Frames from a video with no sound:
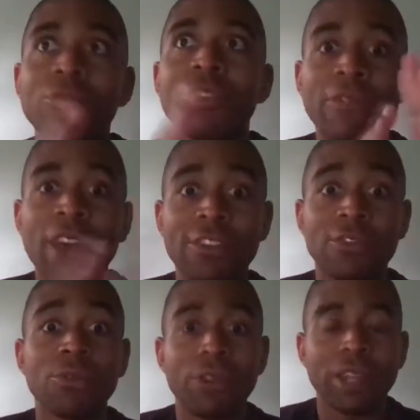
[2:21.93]
the vast
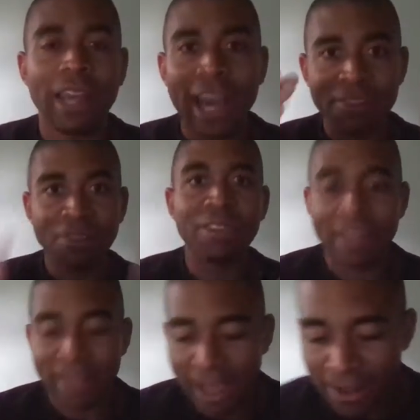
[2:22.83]
majority. I used to
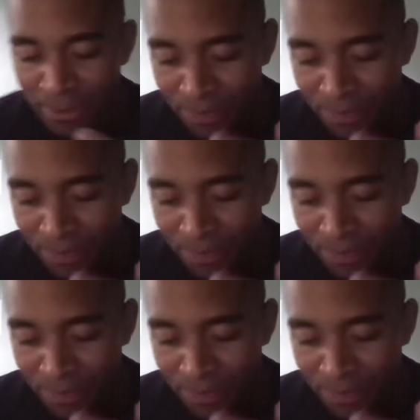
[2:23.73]
think that.